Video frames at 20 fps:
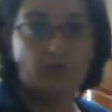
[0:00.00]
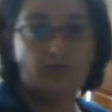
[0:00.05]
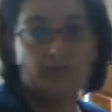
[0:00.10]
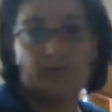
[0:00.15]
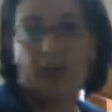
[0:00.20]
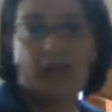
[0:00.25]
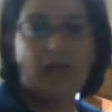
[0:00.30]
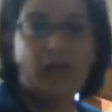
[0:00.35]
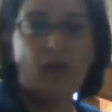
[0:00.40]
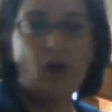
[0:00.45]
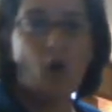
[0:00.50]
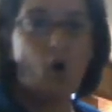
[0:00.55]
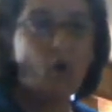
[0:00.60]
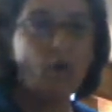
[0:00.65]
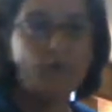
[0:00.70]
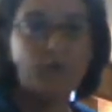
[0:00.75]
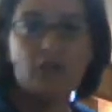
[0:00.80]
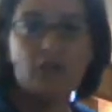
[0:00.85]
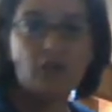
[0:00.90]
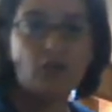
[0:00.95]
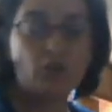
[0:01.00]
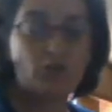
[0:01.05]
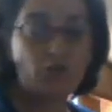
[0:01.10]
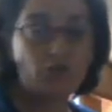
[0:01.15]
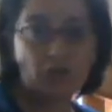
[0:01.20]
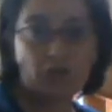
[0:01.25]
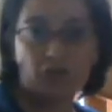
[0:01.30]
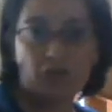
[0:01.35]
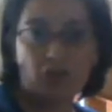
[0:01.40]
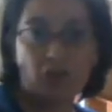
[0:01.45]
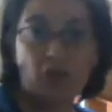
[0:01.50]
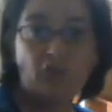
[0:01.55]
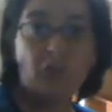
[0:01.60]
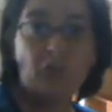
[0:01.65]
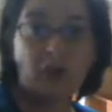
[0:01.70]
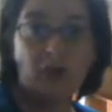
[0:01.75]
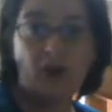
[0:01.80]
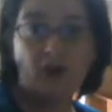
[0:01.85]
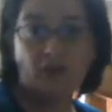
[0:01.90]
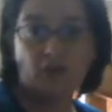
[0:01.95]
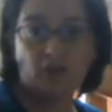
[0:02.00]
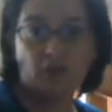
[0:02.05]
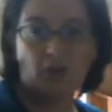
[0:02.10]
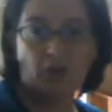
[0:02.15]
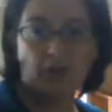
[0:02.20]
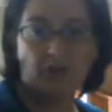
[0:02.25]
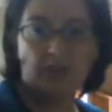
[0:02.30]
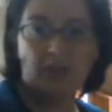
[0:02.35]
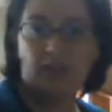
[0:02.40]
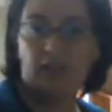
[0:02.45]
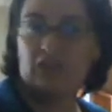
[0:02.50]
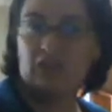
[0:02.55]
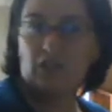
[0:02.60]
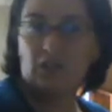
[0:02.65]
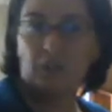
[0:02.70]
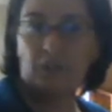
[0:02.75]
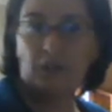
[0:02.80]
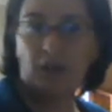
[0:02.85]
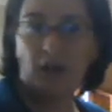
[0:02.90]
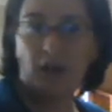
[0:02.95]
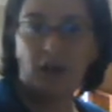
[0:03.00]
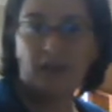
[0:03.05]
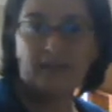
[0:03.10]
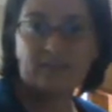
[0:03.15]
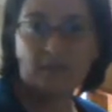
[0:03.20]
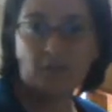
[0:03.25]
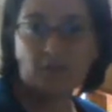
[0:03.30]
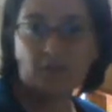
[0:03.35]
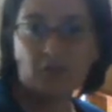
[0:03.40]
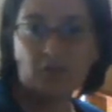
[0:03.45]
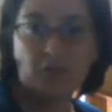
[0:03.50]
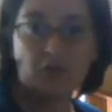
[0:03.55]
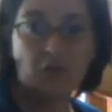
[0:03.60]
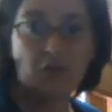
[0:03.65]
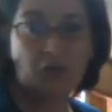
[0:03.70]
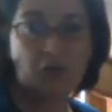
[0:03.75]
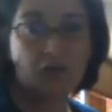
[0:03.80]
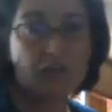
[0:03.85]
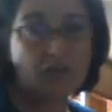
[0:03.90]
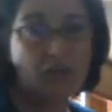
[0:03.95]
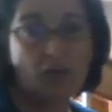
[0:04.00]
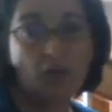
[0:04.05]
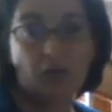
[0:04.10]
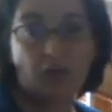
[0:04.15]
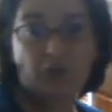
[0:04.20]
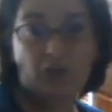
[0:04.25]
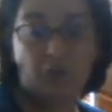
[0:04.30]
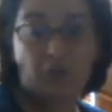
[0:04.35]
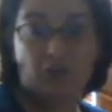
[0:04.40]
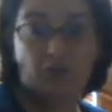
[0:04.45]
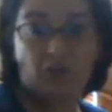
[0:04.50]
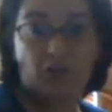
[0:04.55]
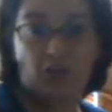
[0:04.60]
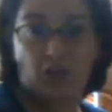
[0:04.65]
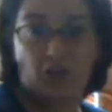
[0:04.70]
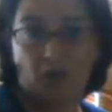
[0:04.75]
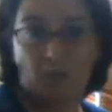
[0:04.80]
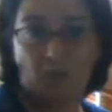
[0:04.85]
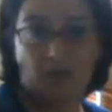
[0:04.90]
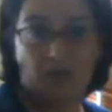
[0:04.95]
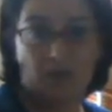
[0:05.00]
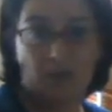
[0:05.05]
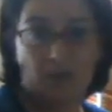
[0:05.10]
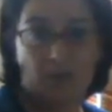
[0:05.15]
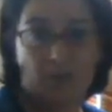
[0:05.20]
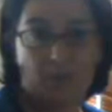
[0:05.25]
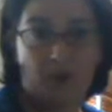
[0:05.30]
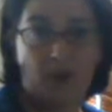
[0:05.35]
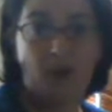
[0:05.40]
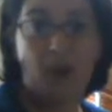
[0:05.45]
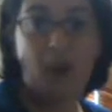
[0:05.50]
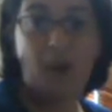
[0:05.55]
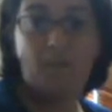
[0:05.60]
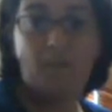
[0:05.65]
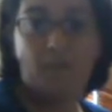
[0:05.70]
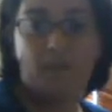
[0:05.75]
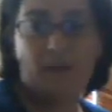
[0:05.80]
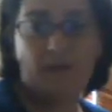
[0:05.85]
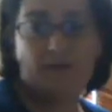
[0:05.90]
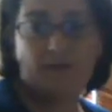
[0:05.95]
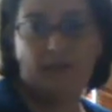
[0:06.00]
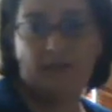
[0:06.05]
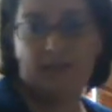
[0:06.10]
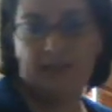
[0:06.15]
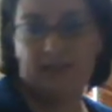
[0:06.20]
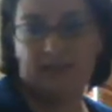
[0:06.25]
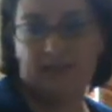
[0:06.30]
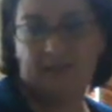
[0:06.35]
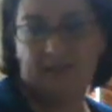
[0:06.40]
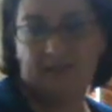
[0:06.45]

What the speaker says: is like a Whole Foods or Trader Joe's, but I also know that King Super has them, so if you're in the Colorado Springs area, you can pick them up there. But basically, this